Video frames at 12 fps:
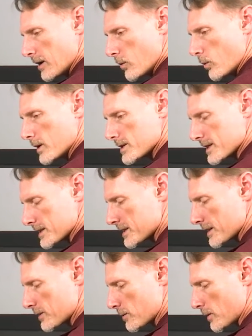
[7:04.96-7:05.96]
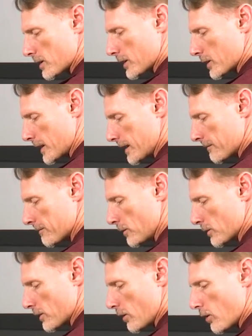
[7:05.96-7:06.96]
Once it's centered, we're going to go ahead and
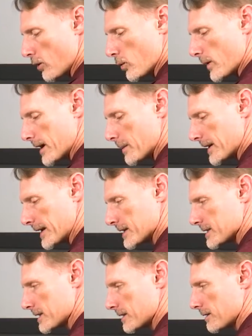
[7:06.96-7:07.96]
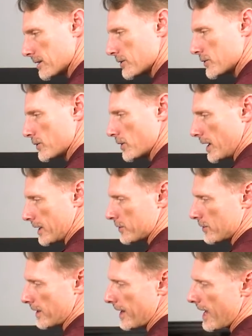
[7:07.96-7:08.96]
fold it all the way up against to
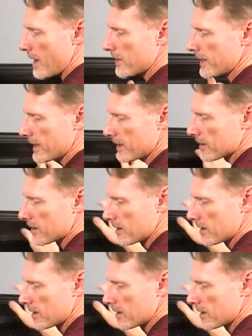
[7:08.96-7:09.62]
the cab again.